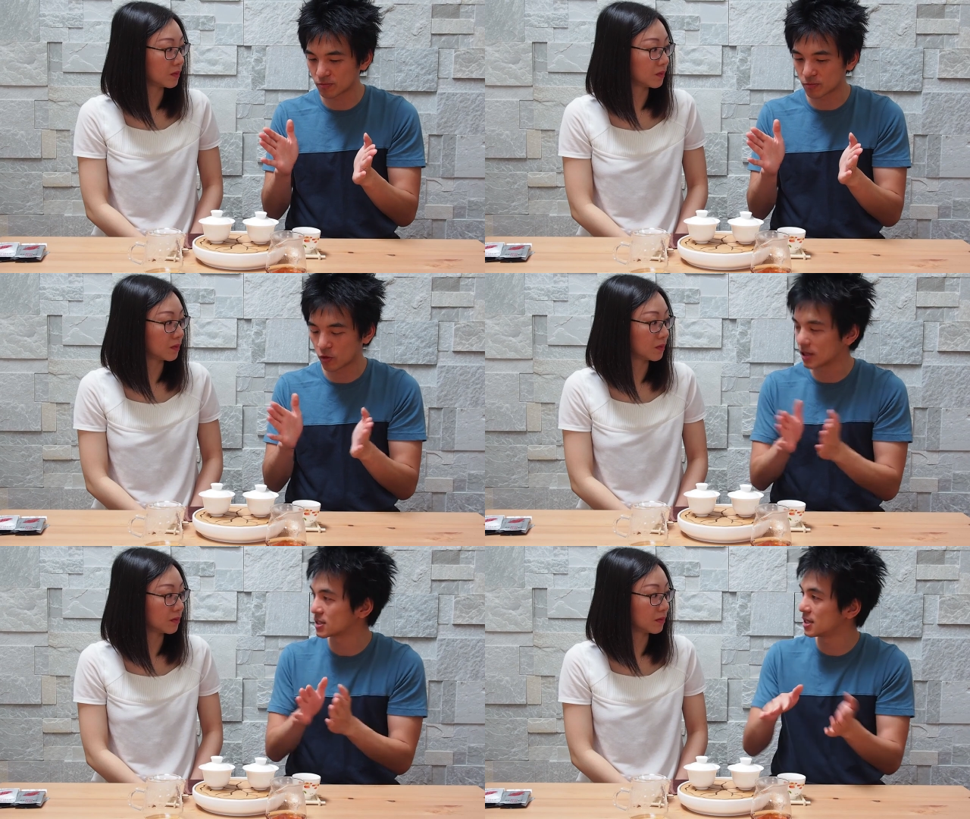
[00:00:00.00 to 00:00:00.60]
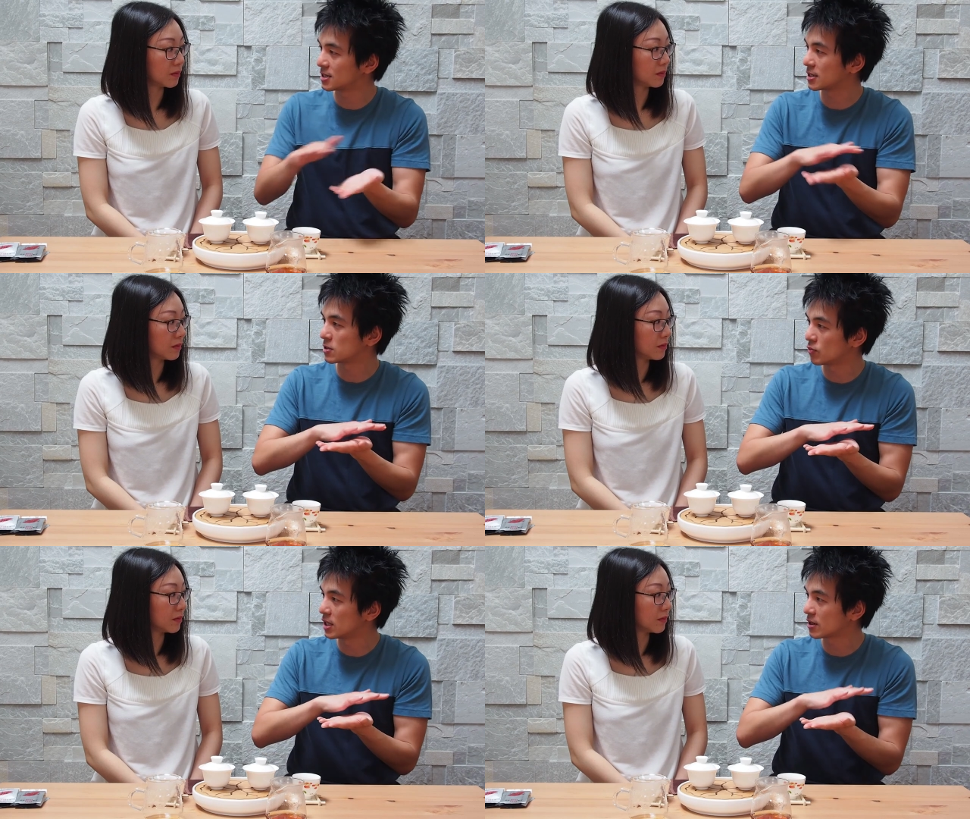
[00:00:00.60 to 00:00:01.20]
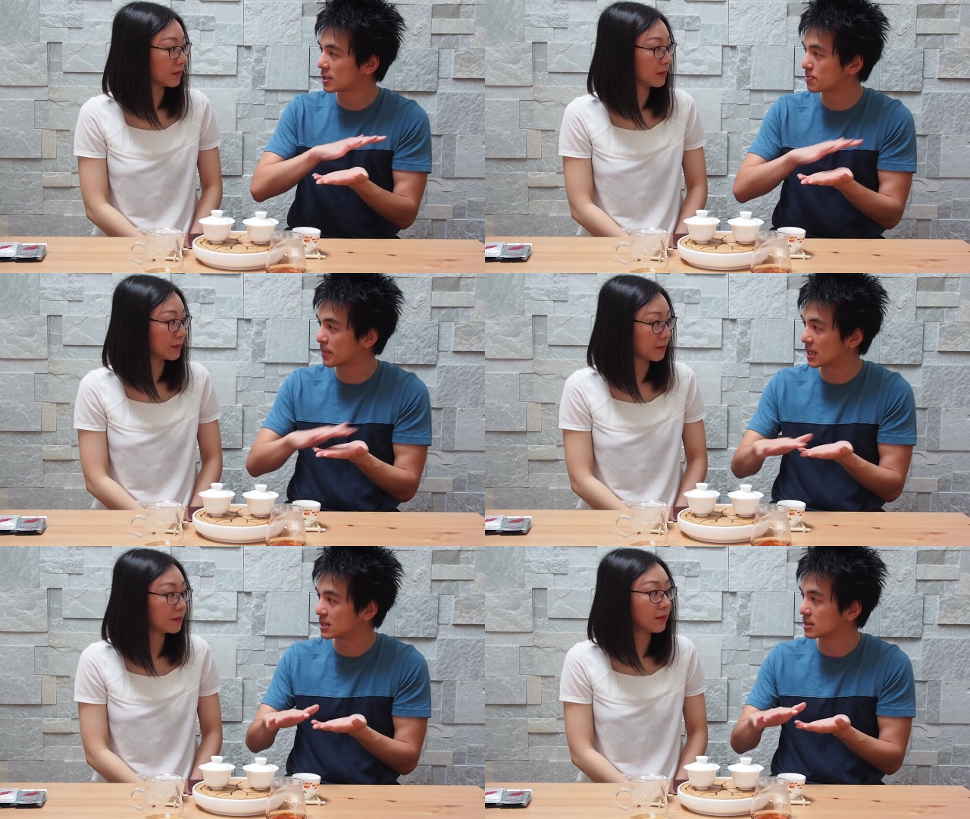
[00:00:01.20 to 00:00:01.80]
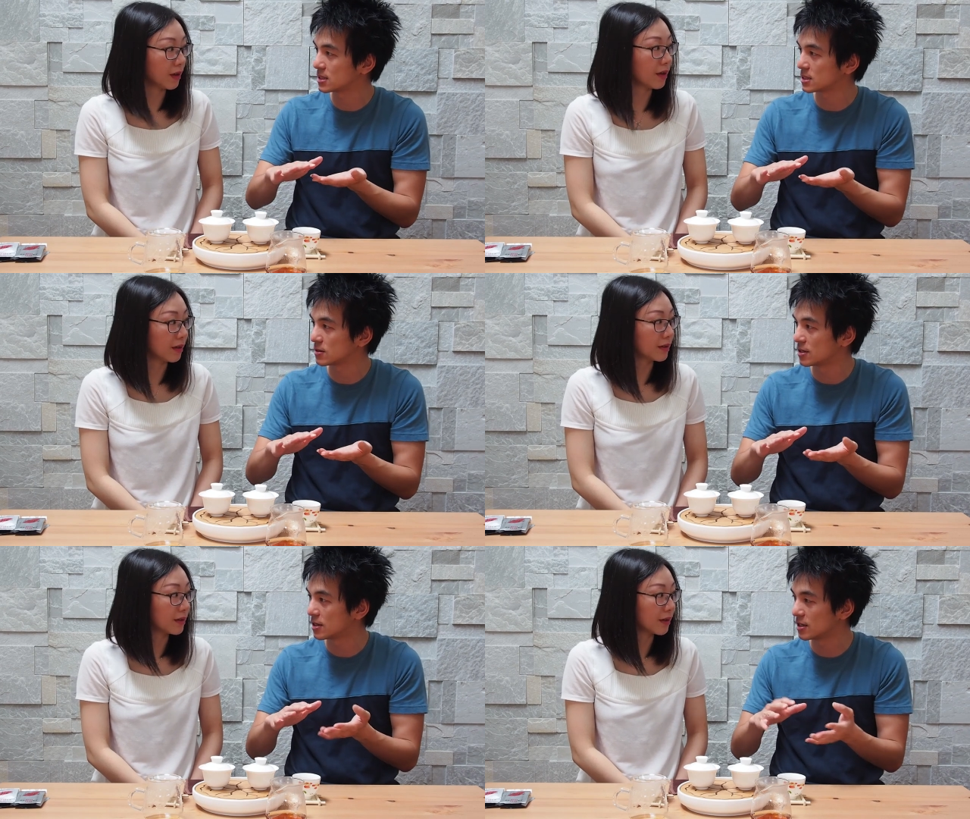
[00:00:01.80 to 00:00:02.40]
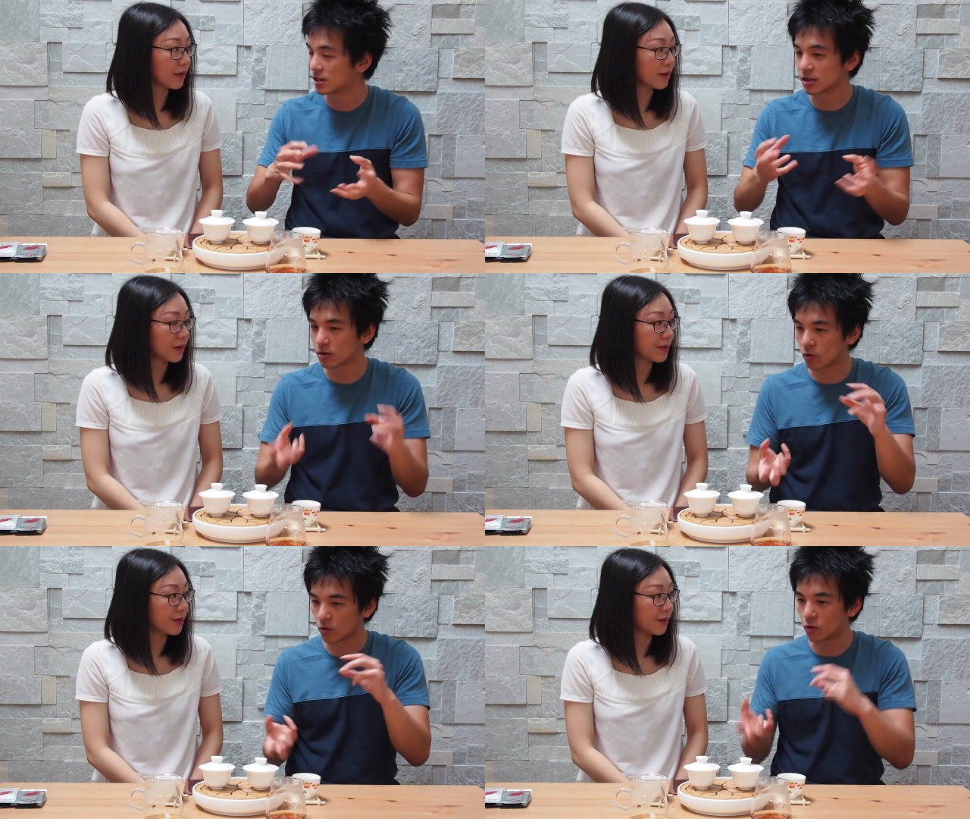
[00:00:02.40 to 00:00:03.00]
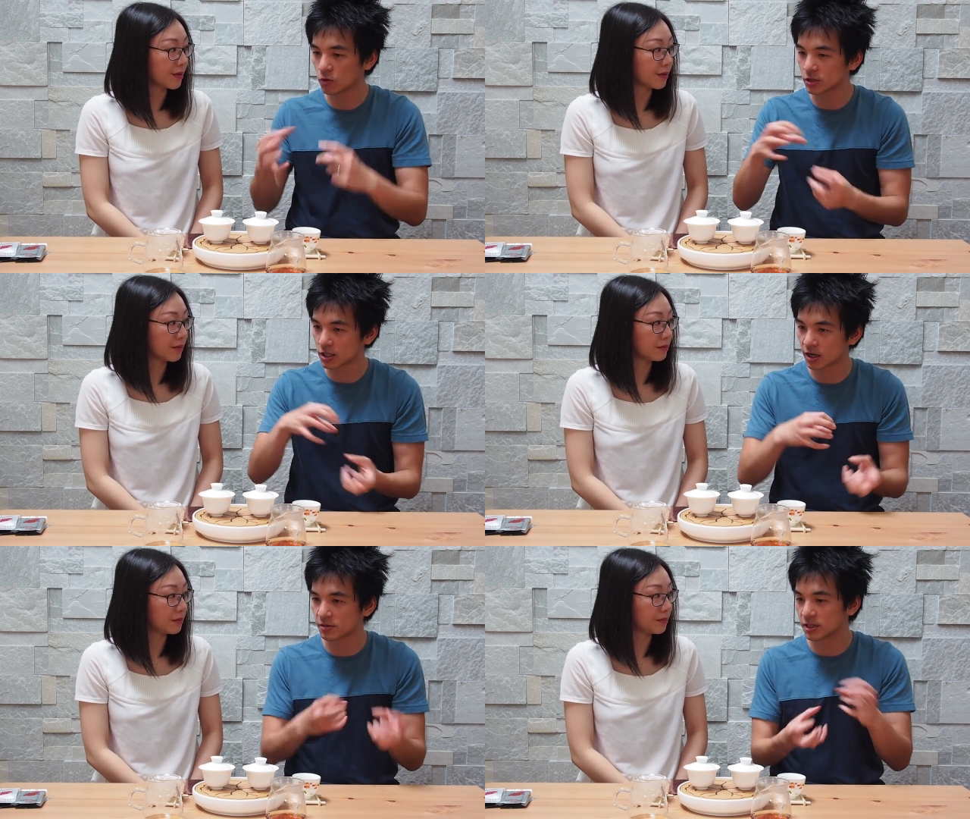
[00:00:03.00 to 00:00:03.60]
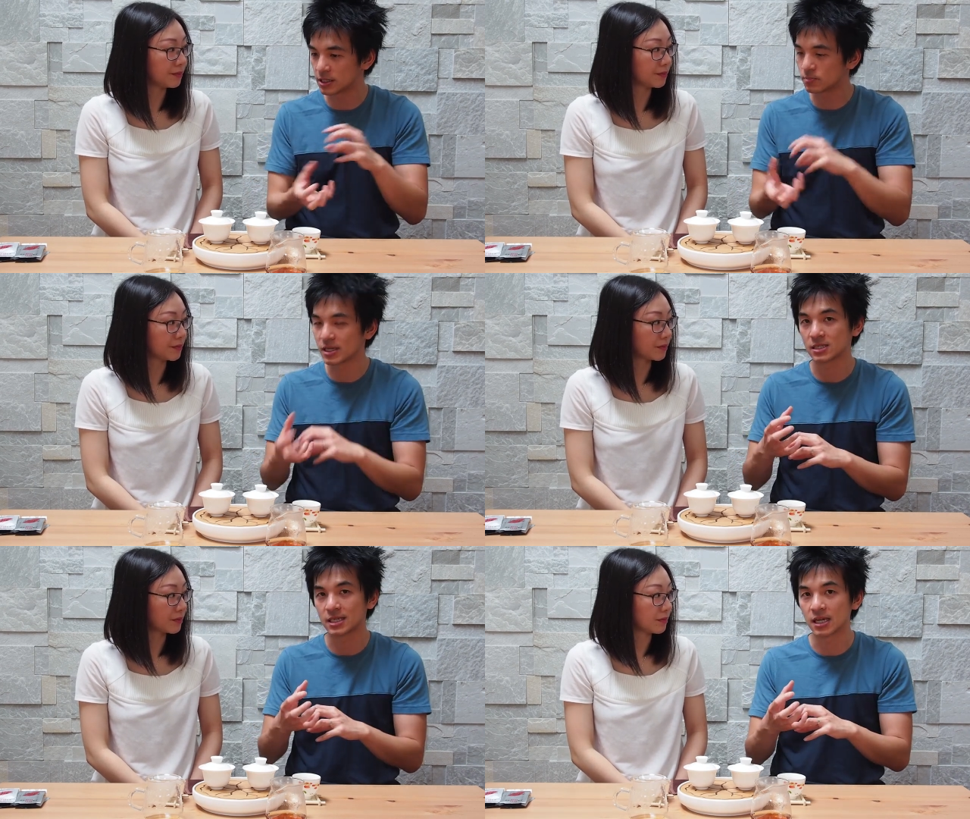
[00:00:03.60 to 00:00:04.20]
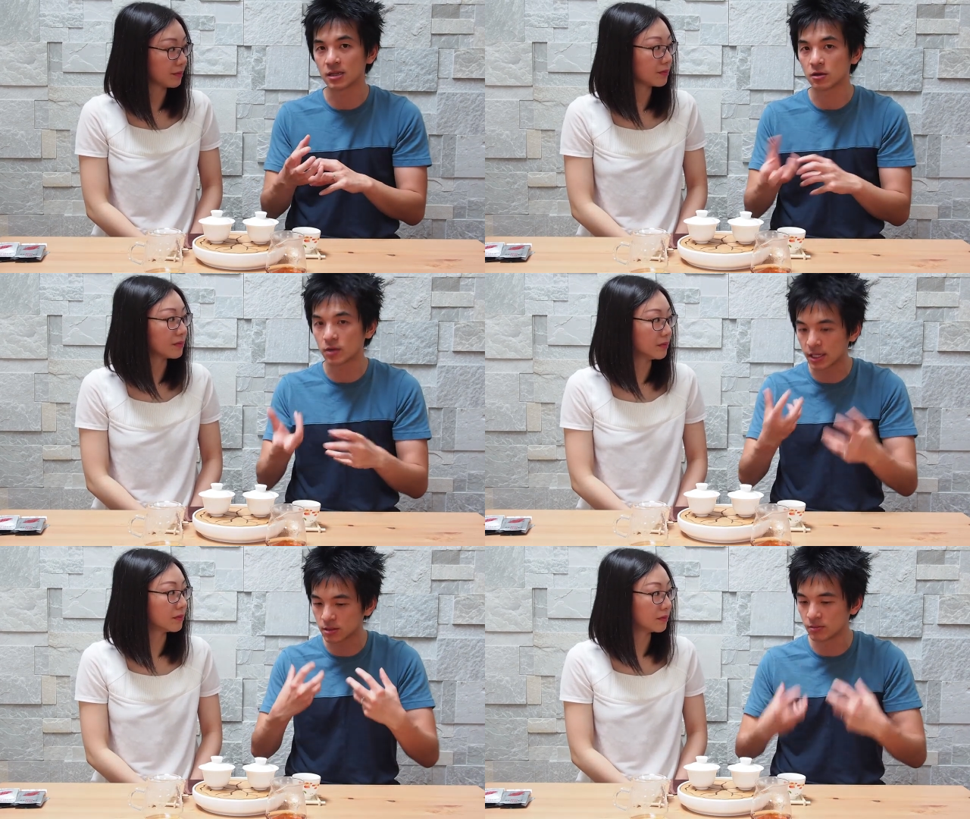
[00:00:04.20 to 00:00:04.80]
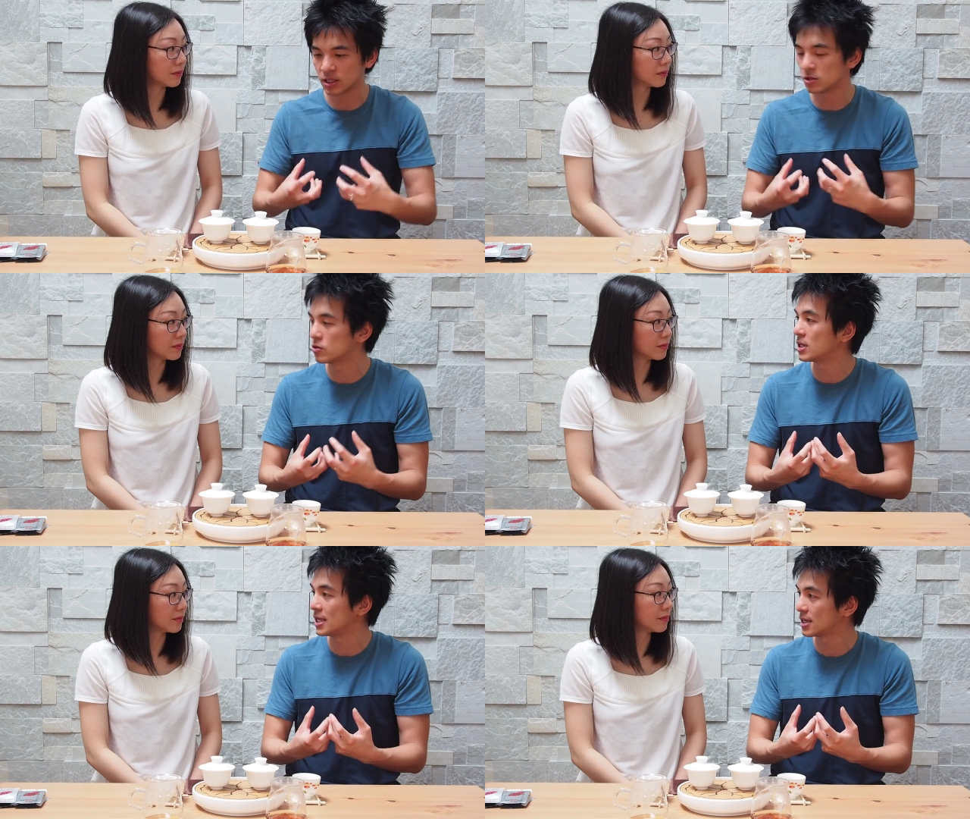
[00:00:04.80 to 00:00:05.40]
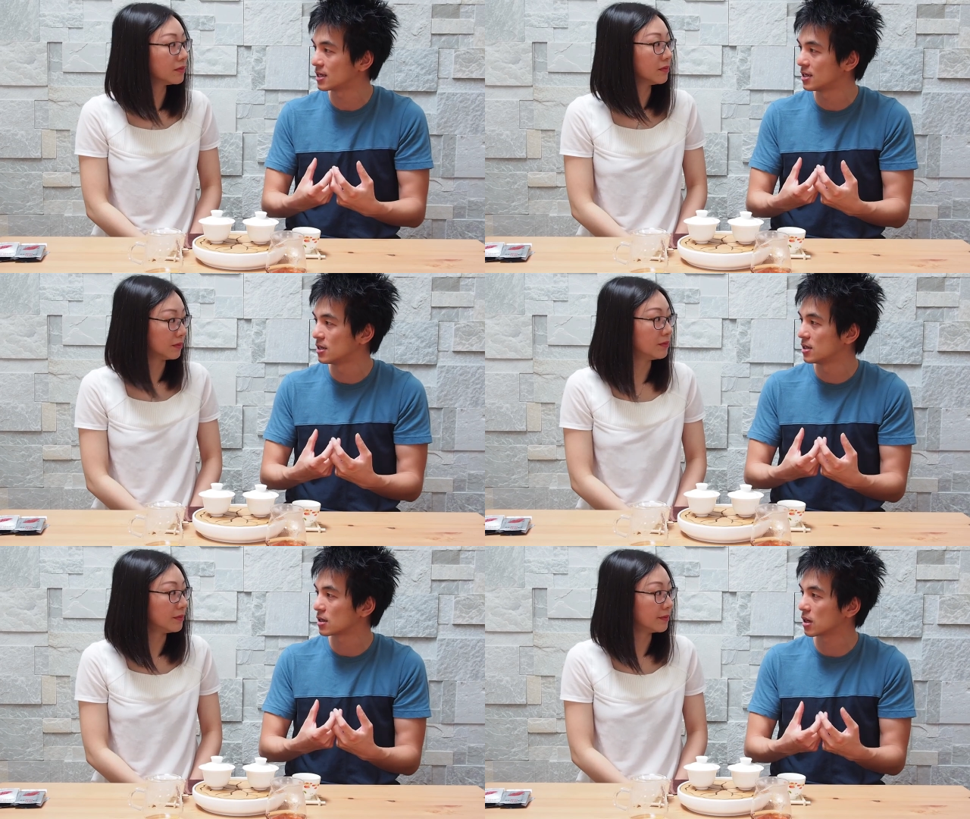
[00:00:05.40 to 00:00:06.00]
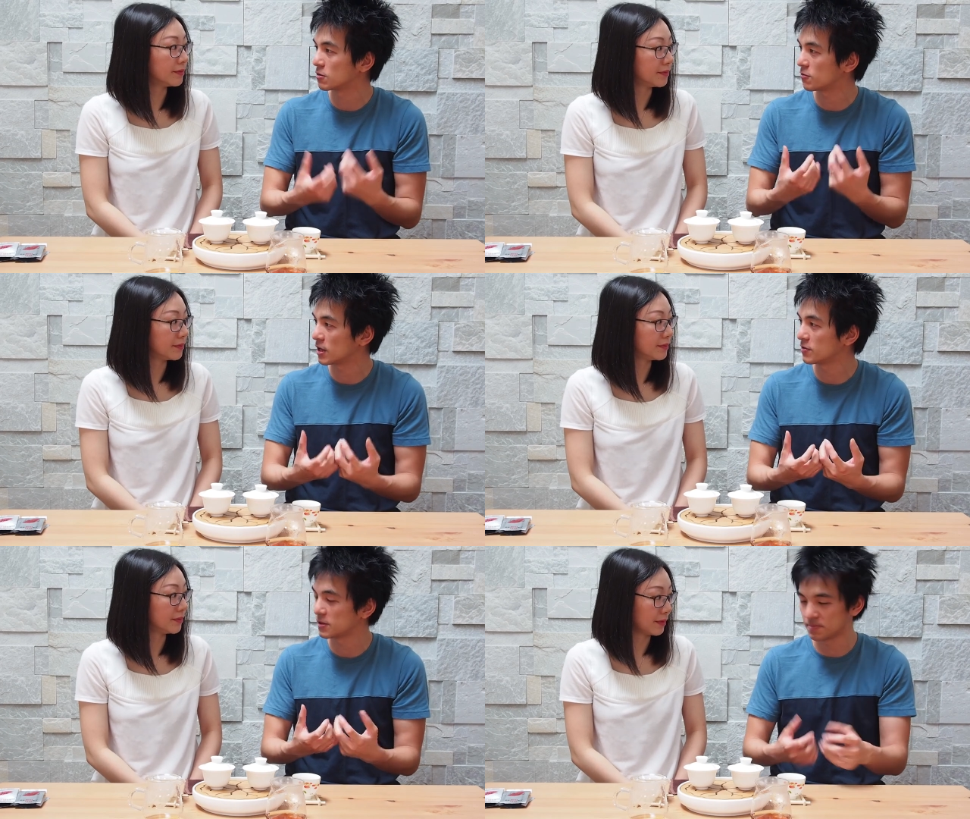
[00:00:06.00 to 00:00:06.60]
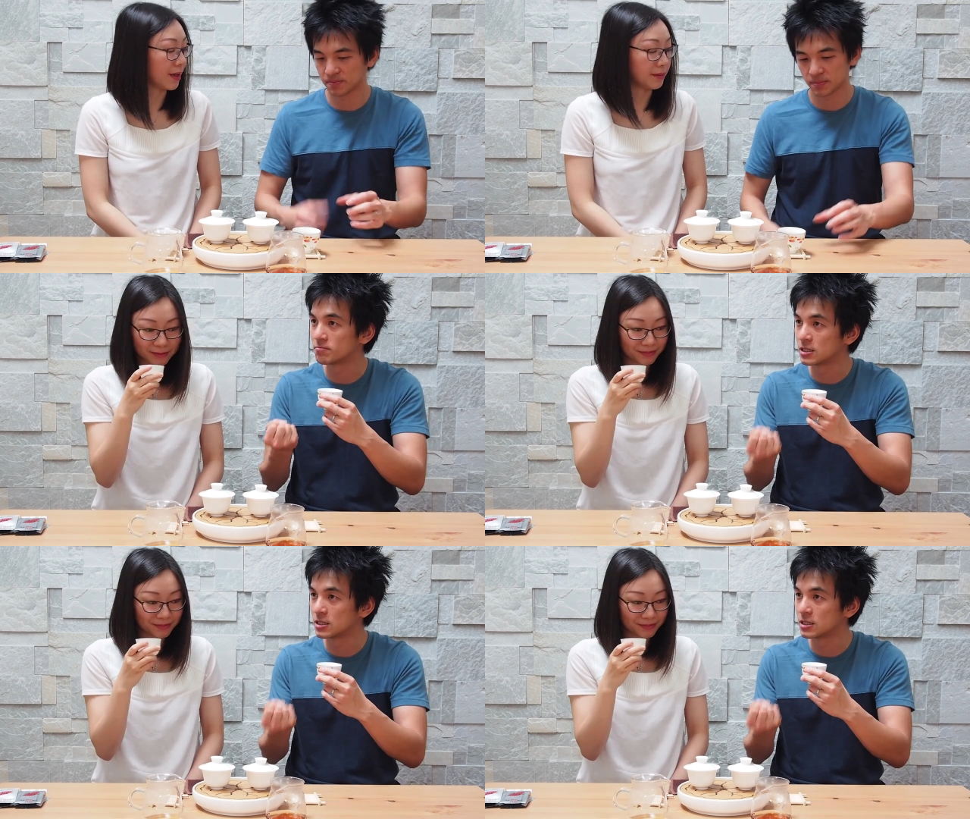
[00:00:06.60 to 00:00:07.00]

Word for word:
Speaker 1: All I can say is that it's a really nice balance. Yeah. Yeah. All, all those kind of things mixed together creates a really unique kind of flavor. Yeah.